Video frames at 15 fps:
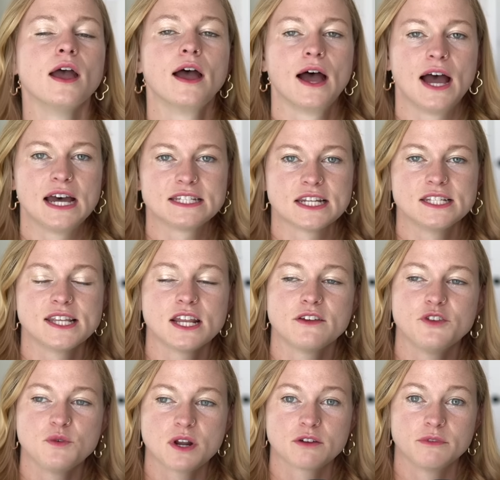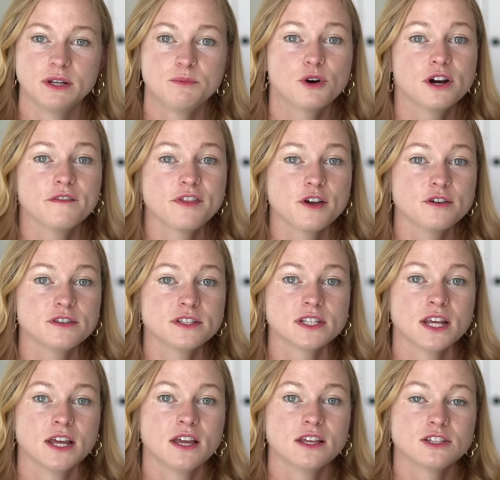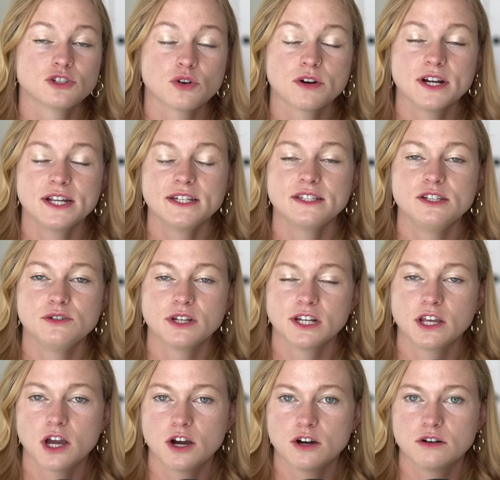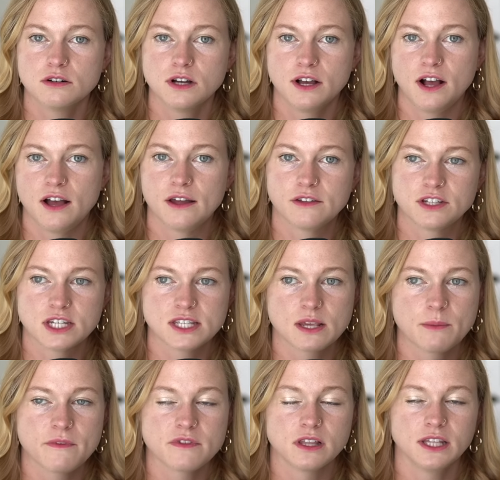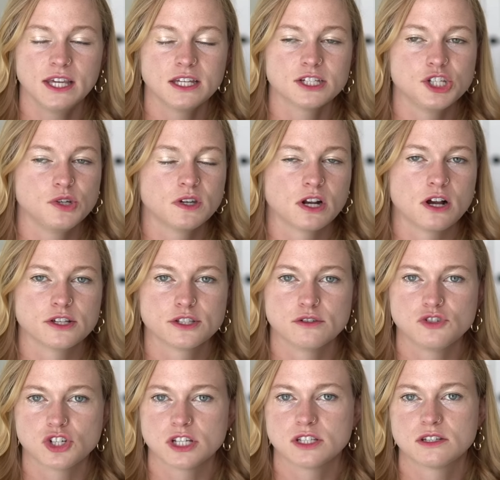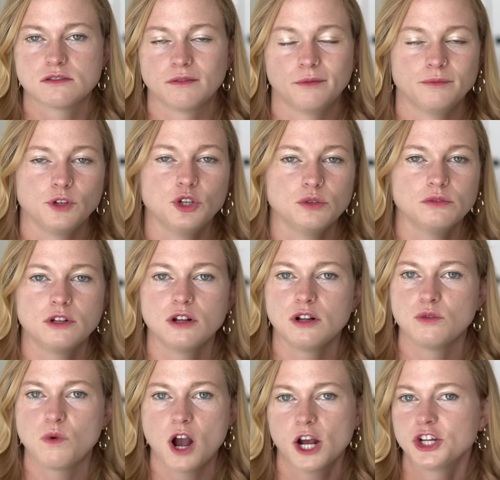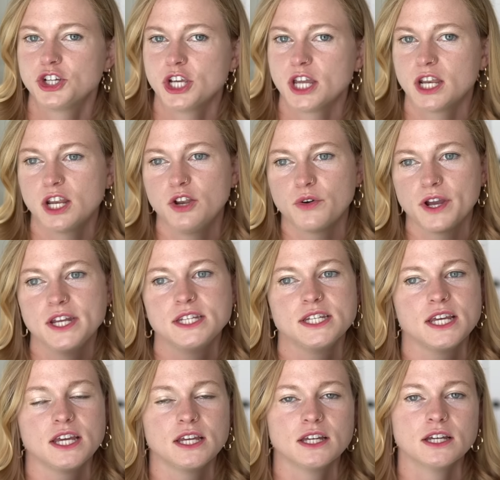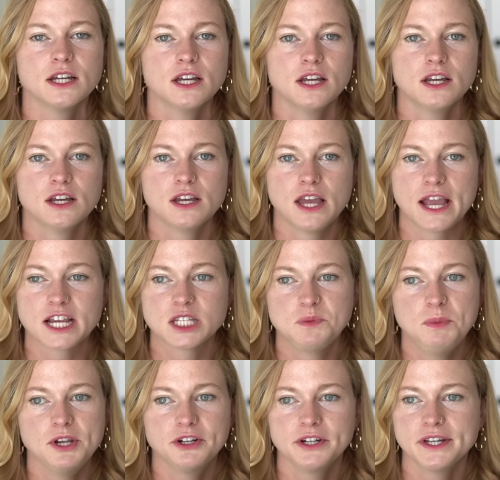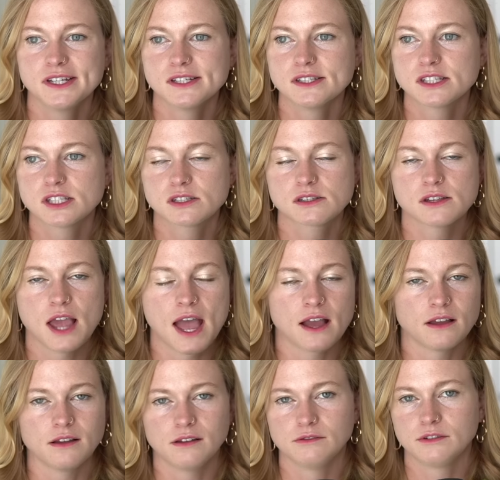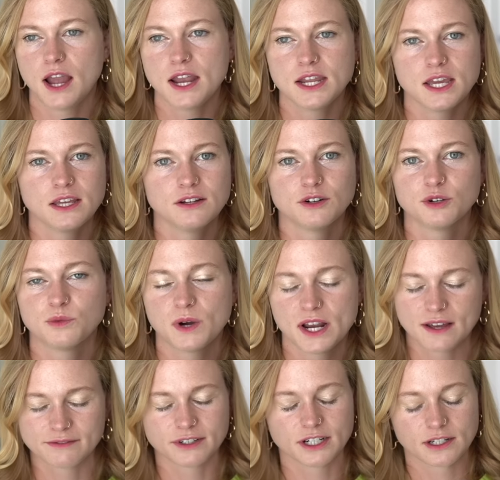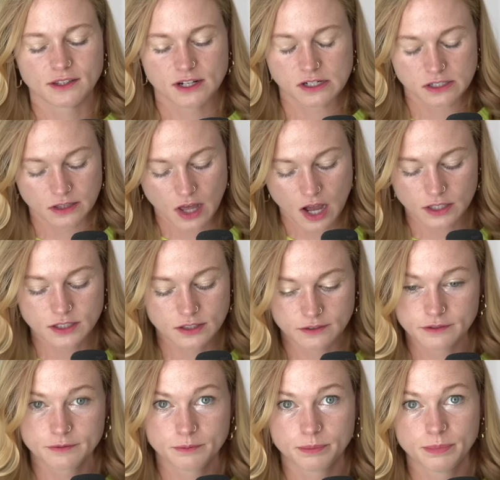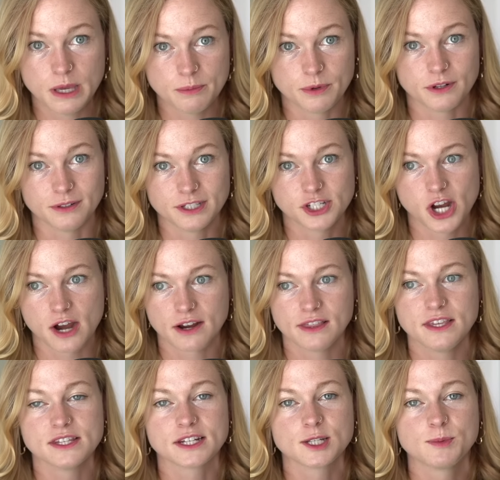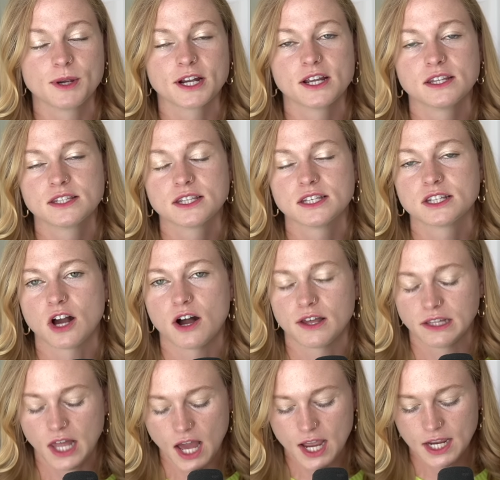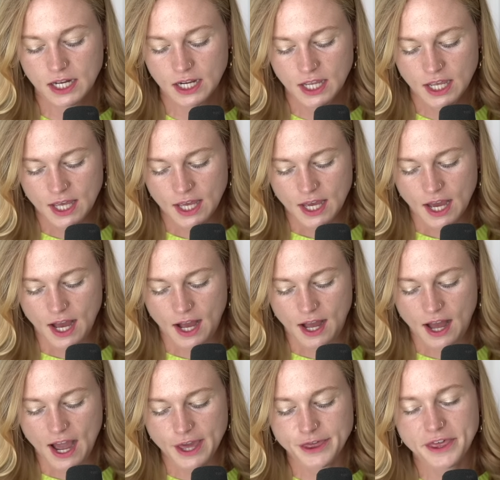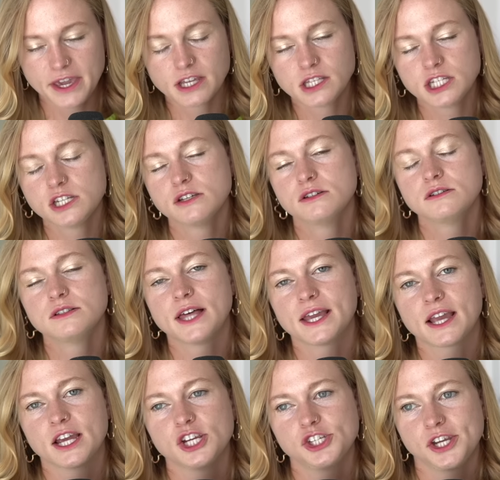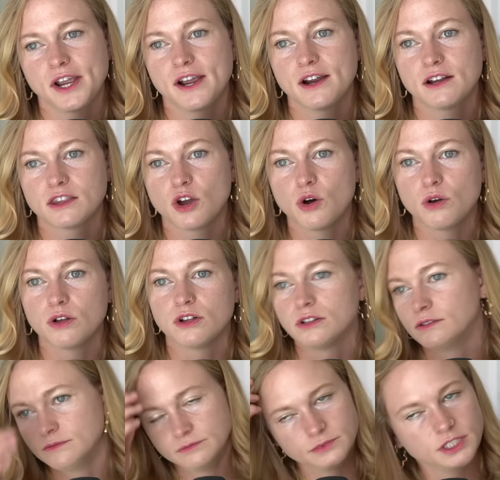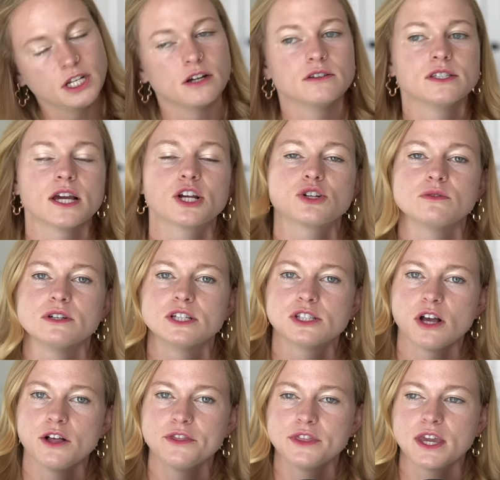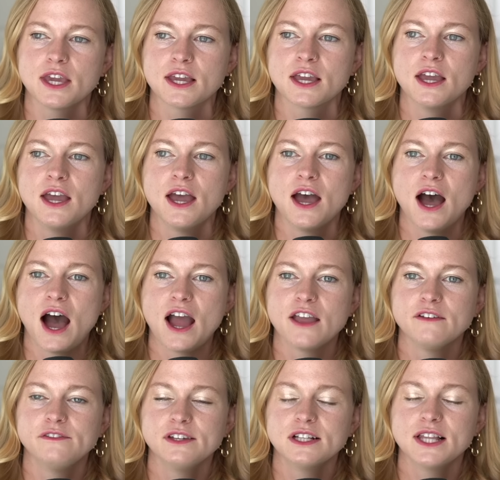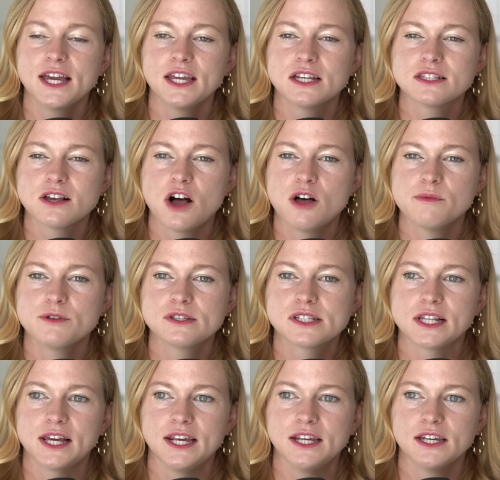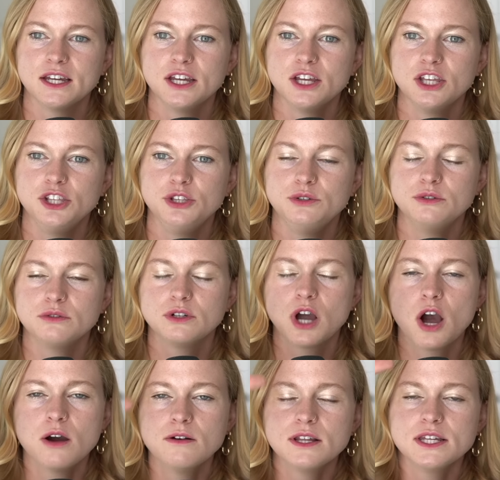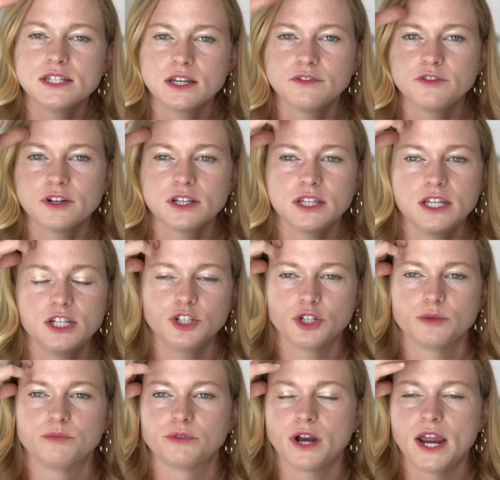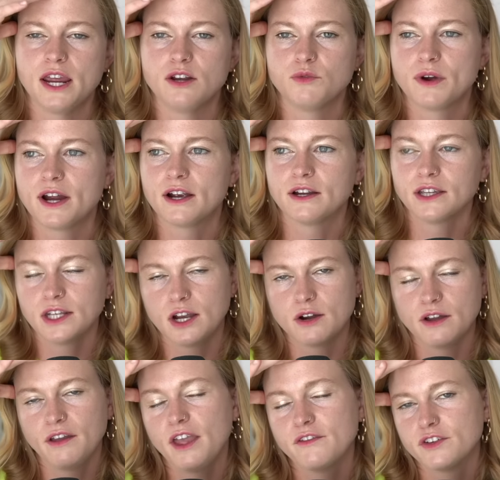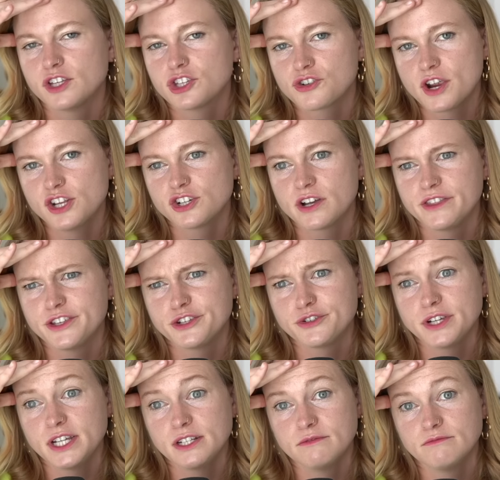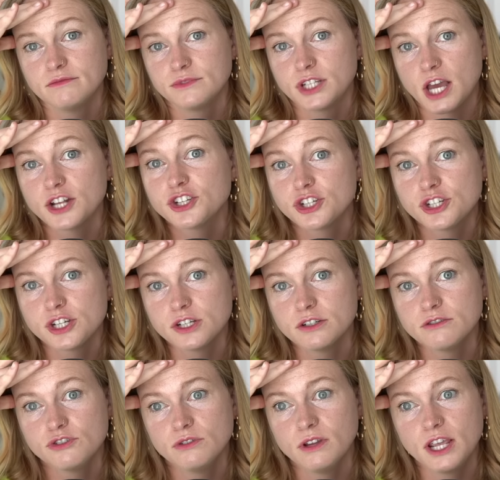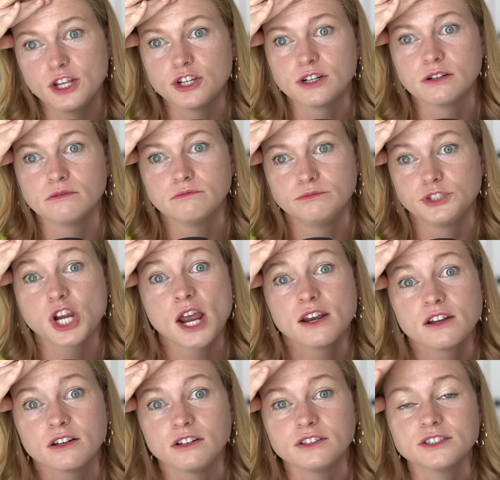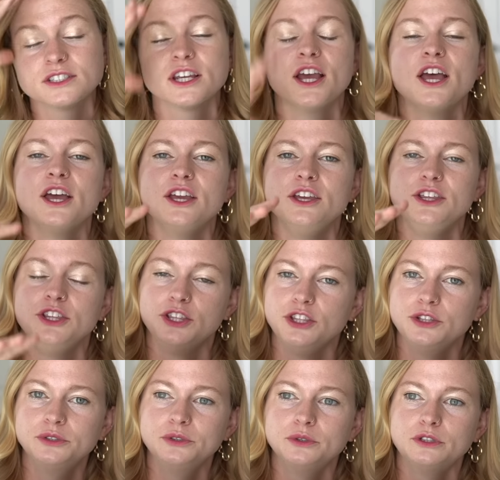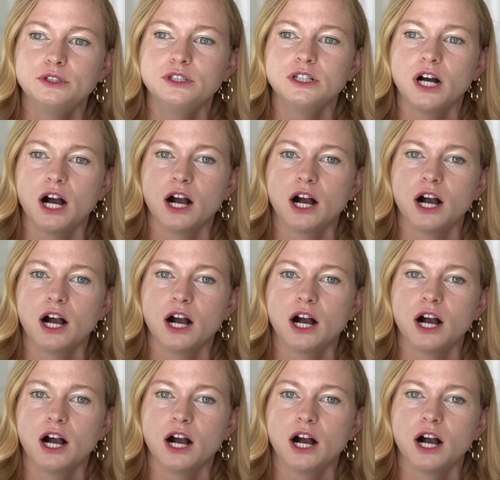As I said, if you want to read more of those stories, you can go uh, to some of the links. You can also just Google washing and anointing experience, uh, Reddit or whatever. There's lots of people sharing these experiences online. Uh, I think too, like I shared the whole, you know, sexual assault thing. I feel like it's almost like you code it differently in your brain, where you know, if a stranger on the street touched you in your genitals, you